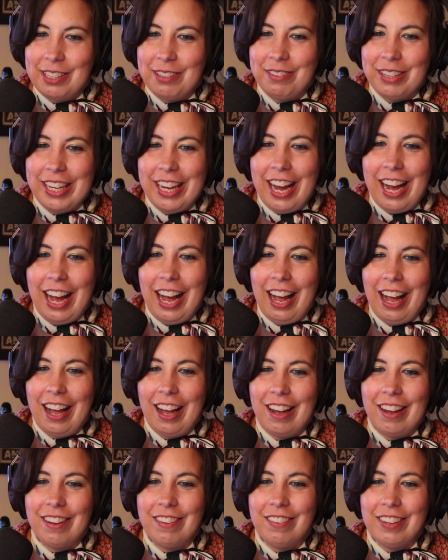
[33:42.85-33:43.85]
we
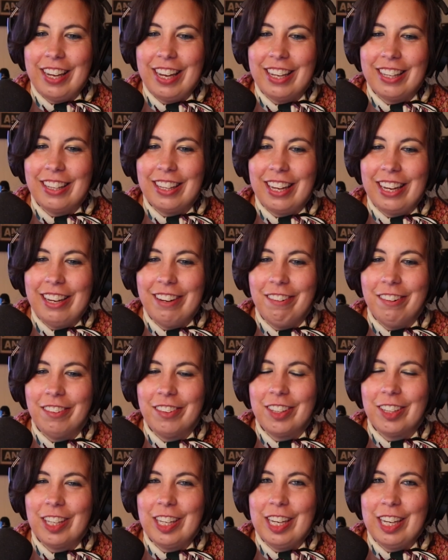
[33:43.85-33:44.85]
have a
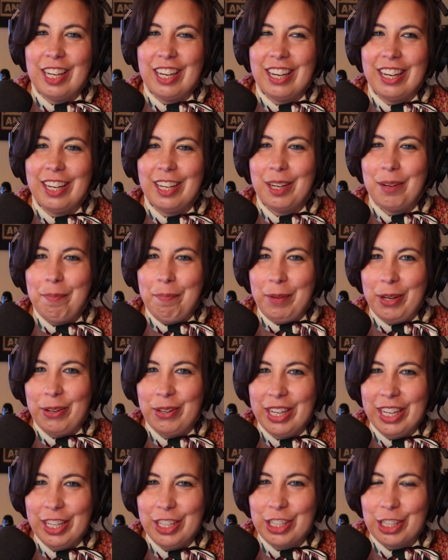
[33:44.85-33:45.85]
layover in
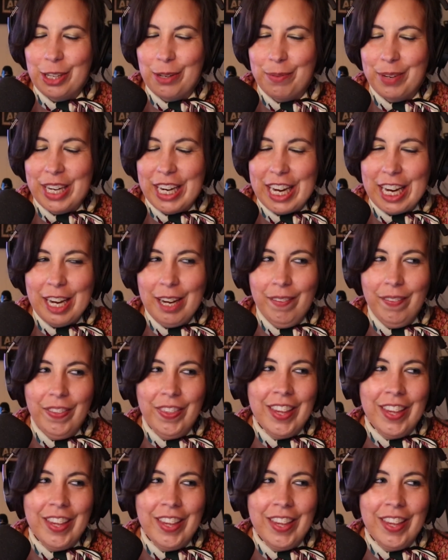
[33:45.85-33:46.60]
Munich, Germany.